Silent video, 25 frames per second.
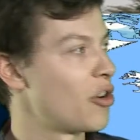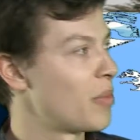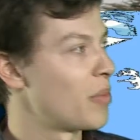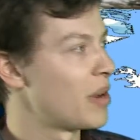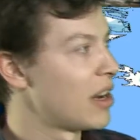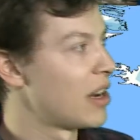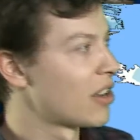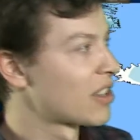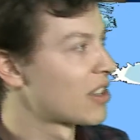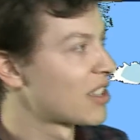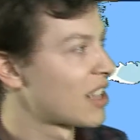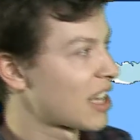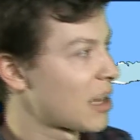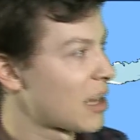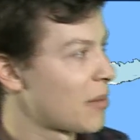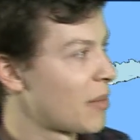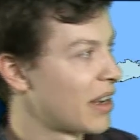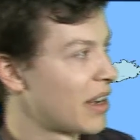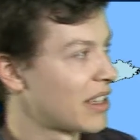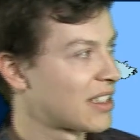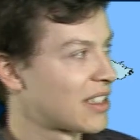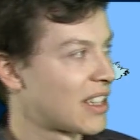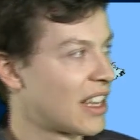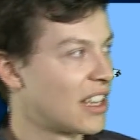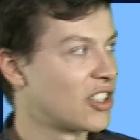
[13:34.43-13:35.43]
But it looks like it
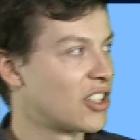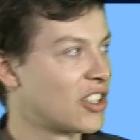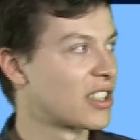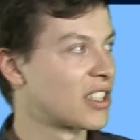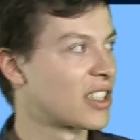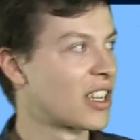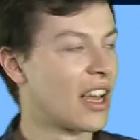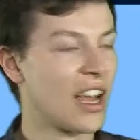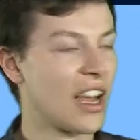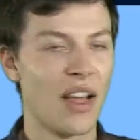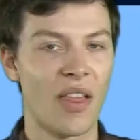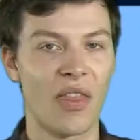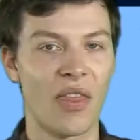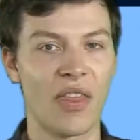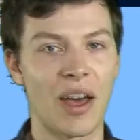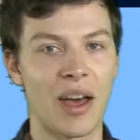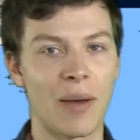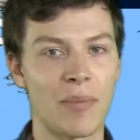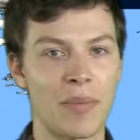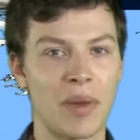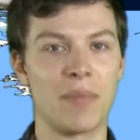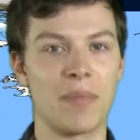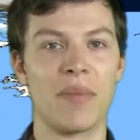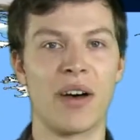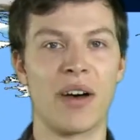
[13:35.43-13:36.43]
might stay just that
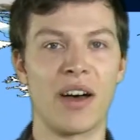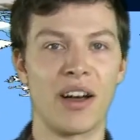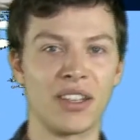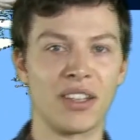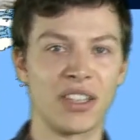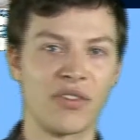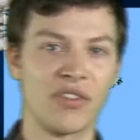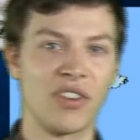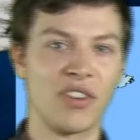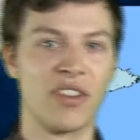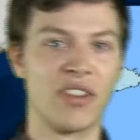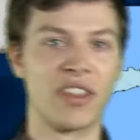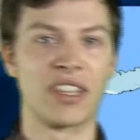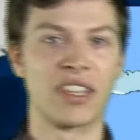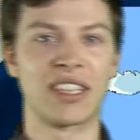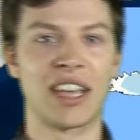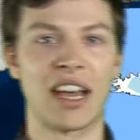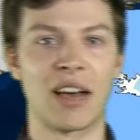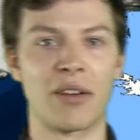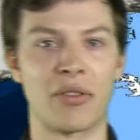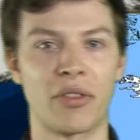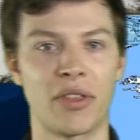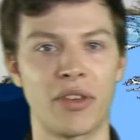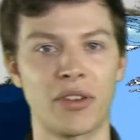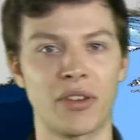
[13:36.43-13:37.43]
bit milder further
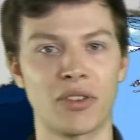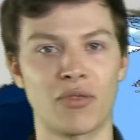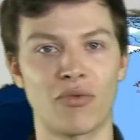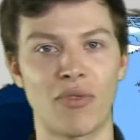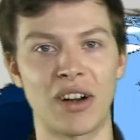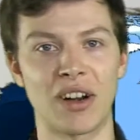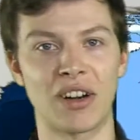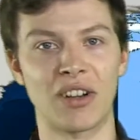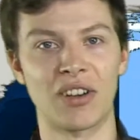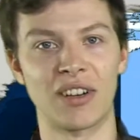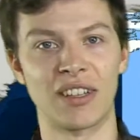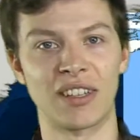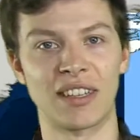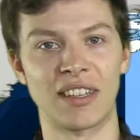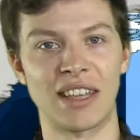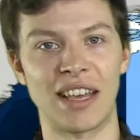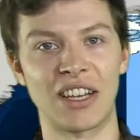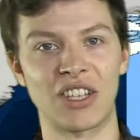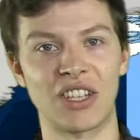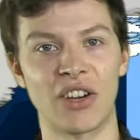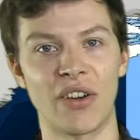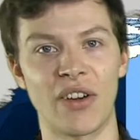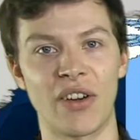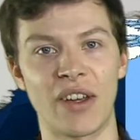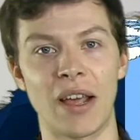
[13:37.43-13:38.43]
south. Those red colours there
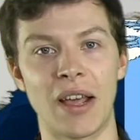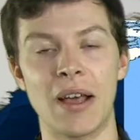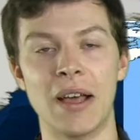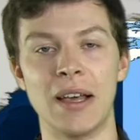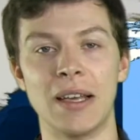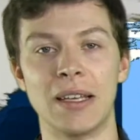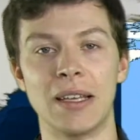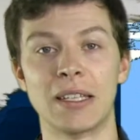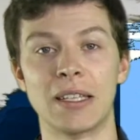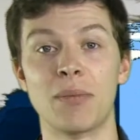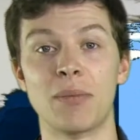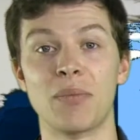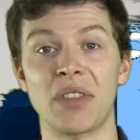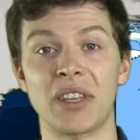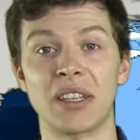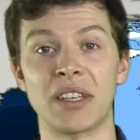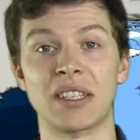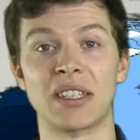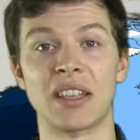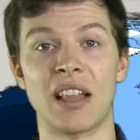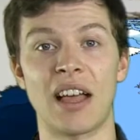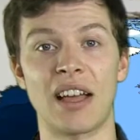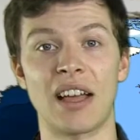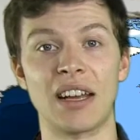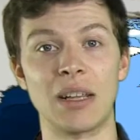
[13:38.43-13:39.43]
showing something
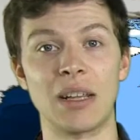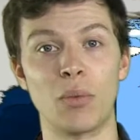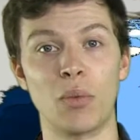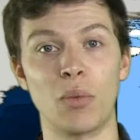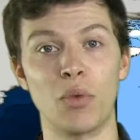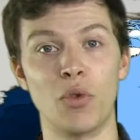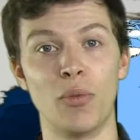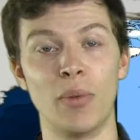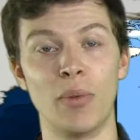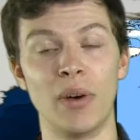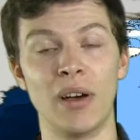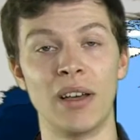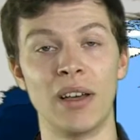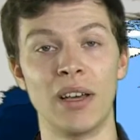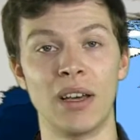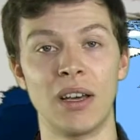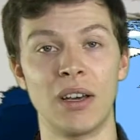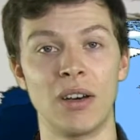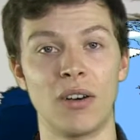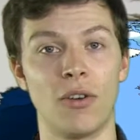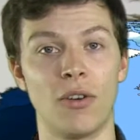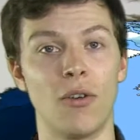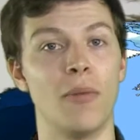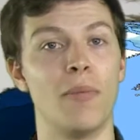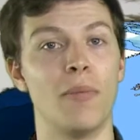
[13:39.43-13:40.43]
slightly warmer
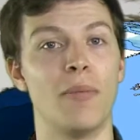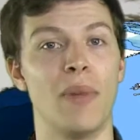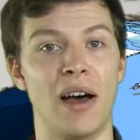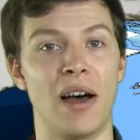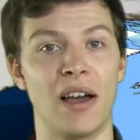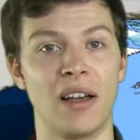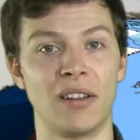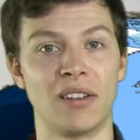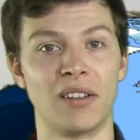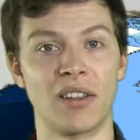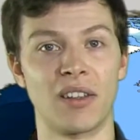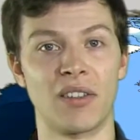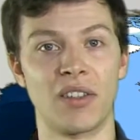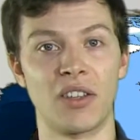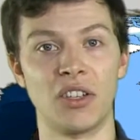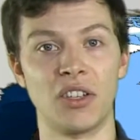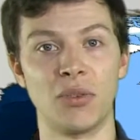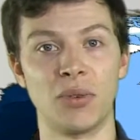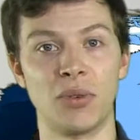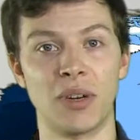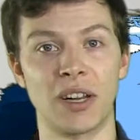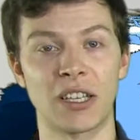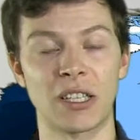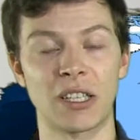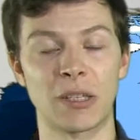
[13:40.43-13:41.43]
or milder than you
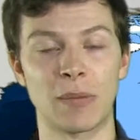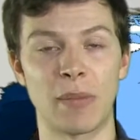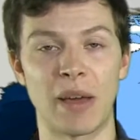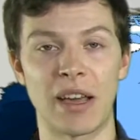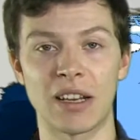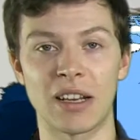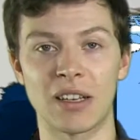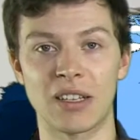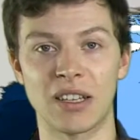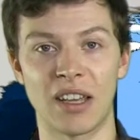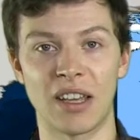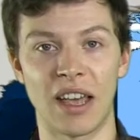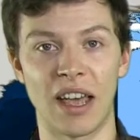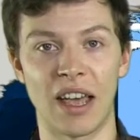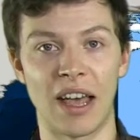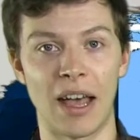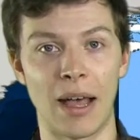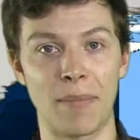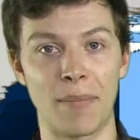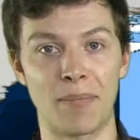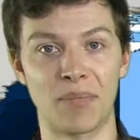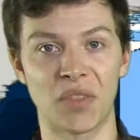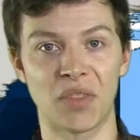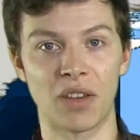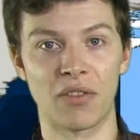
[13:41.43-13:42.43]
would expect
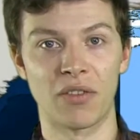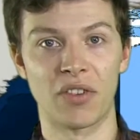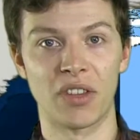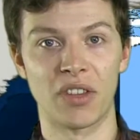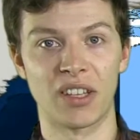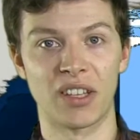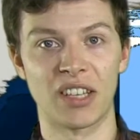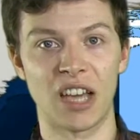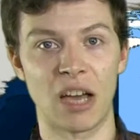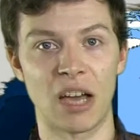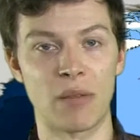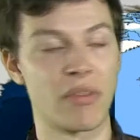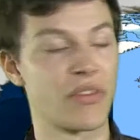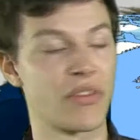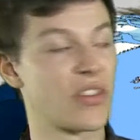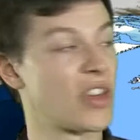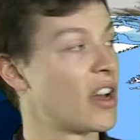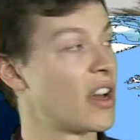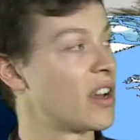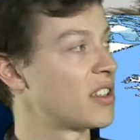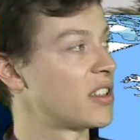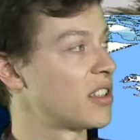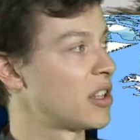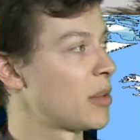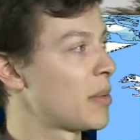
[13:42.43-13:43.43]
for the time of
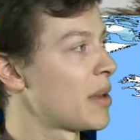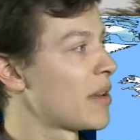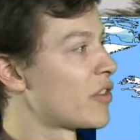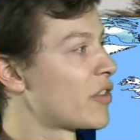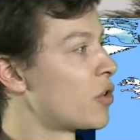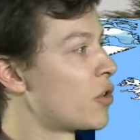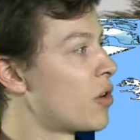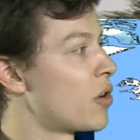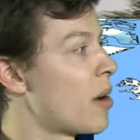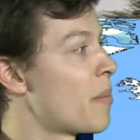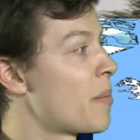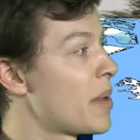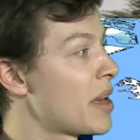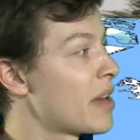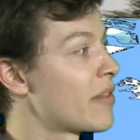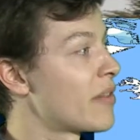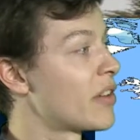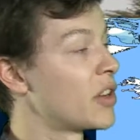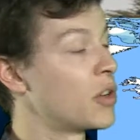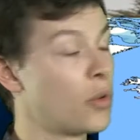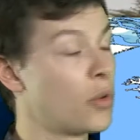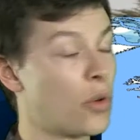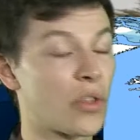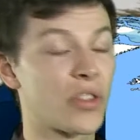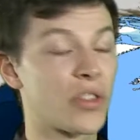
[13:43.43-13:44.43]
year. So a bit of a
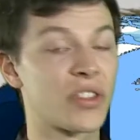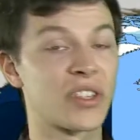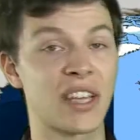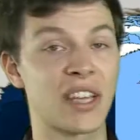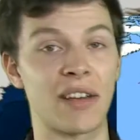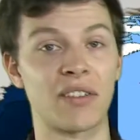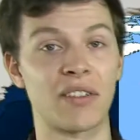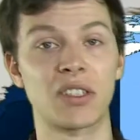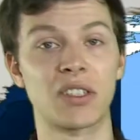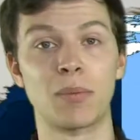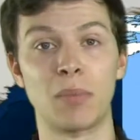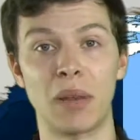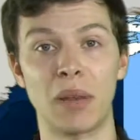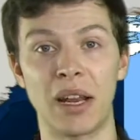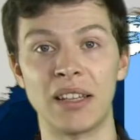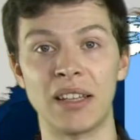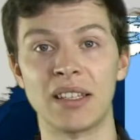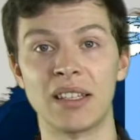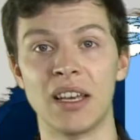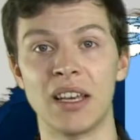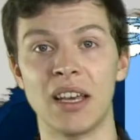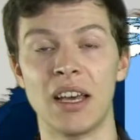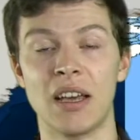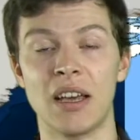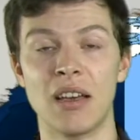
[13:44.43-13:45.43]
north-south split
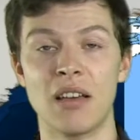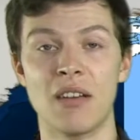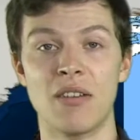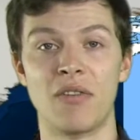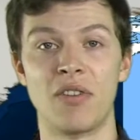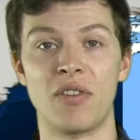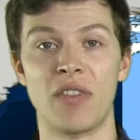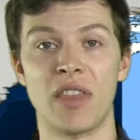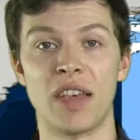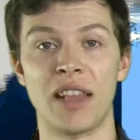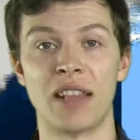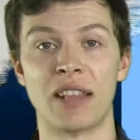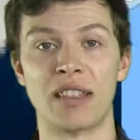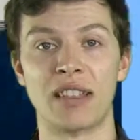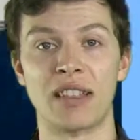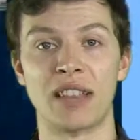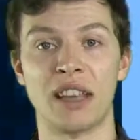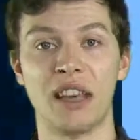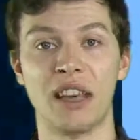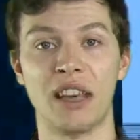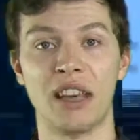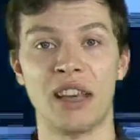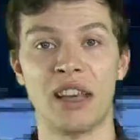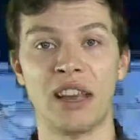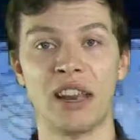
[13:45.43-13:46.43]
for that
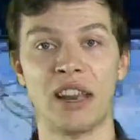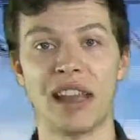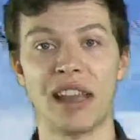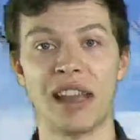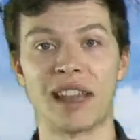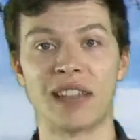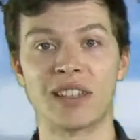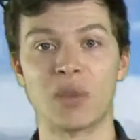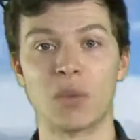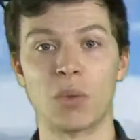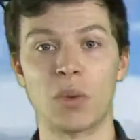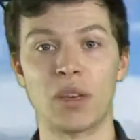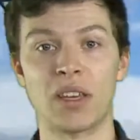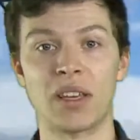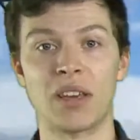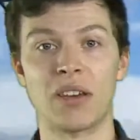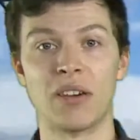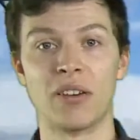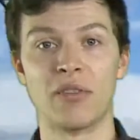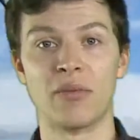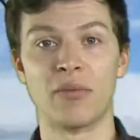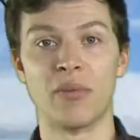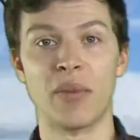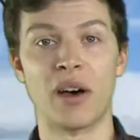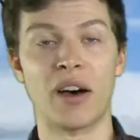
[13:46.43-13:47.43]
last week
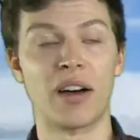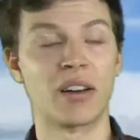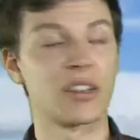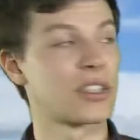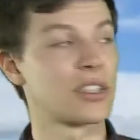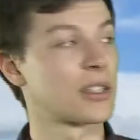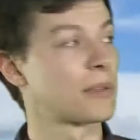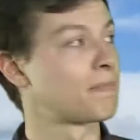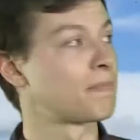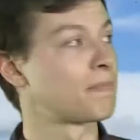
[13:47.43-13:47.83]
of March.